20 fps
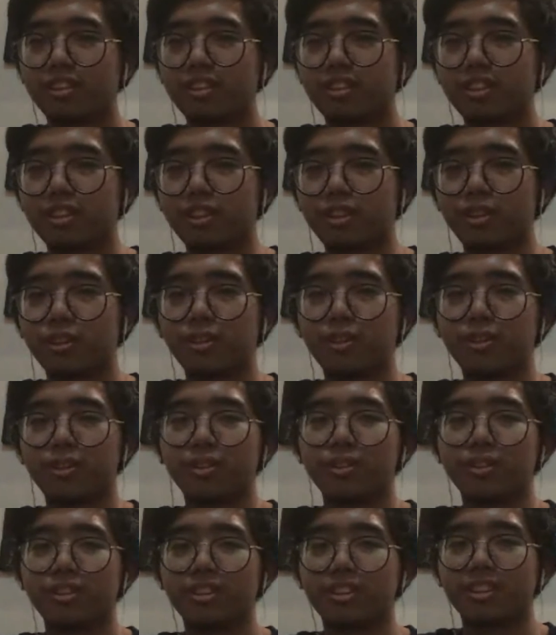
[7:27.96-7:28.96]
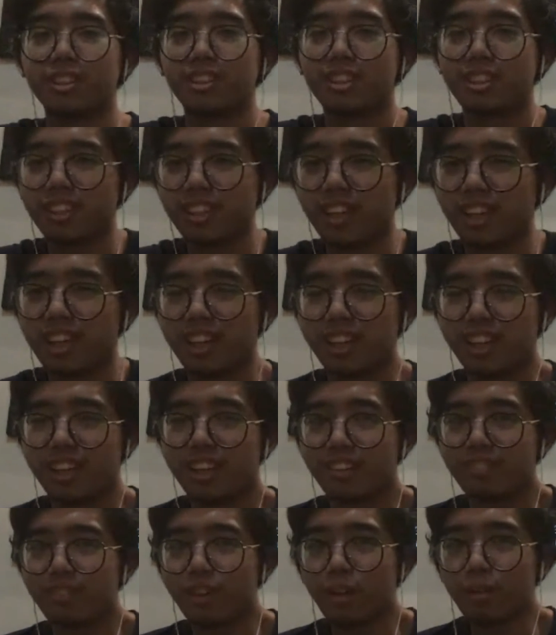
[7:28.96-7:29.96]
So
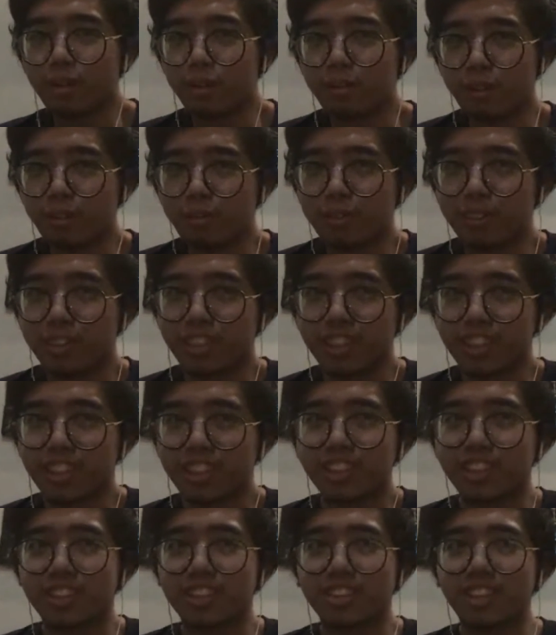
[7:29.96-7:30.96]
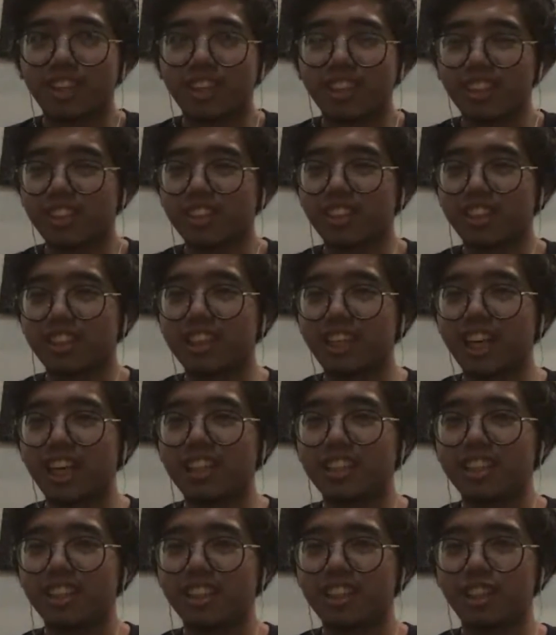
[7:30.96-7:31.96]
probably my prediction. I think the
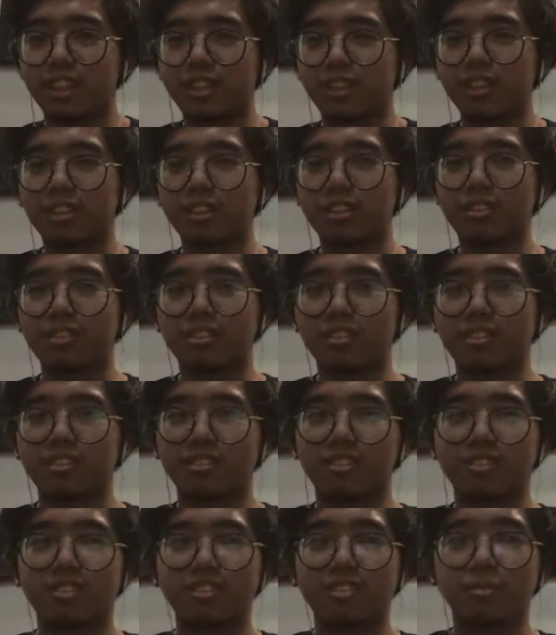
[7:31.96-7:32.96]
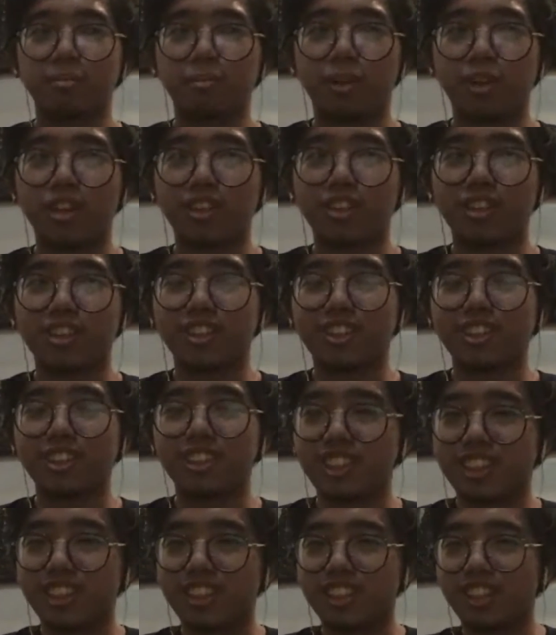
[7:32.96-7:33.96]
Jazz has more
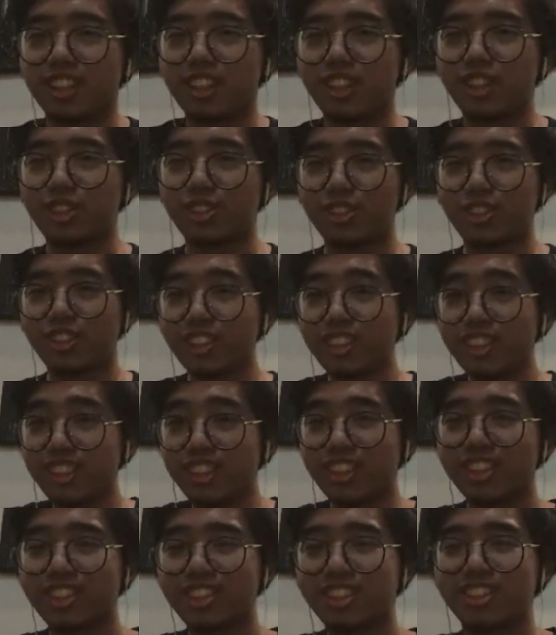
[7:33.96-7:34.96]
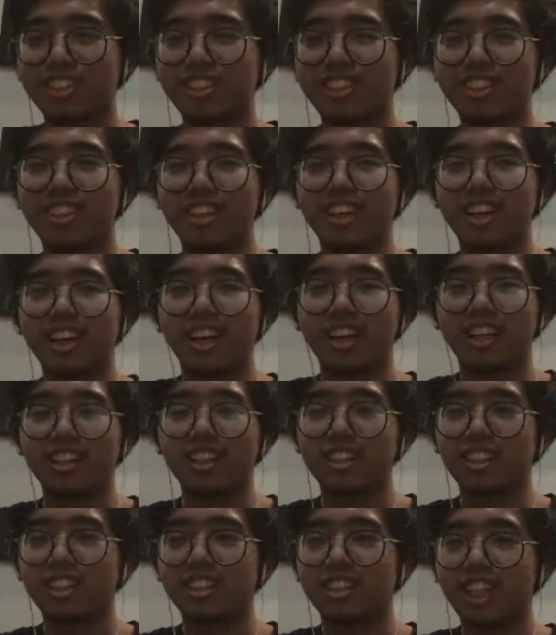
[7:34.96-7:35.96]
consistent shooters. I
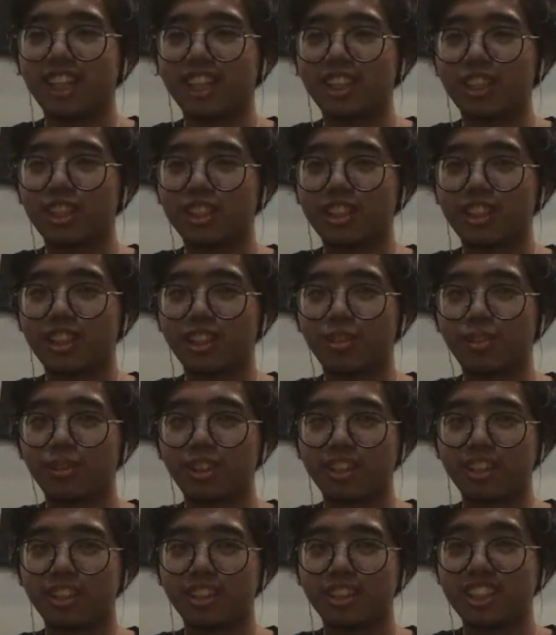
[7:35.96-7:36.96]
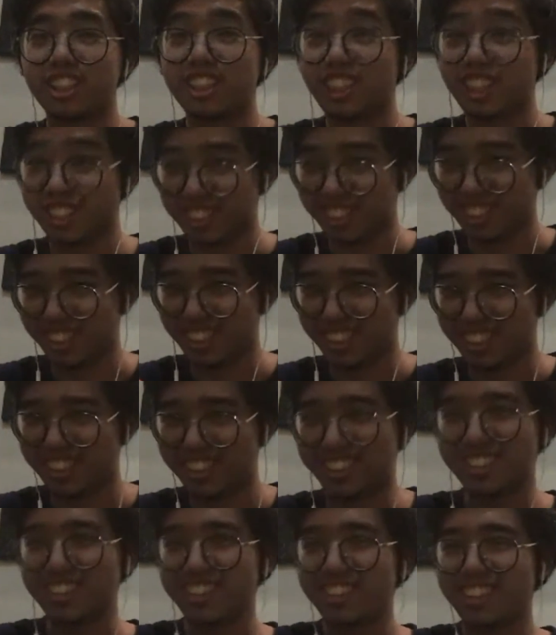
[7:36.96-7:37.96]
think the Jazz is gonna win in six.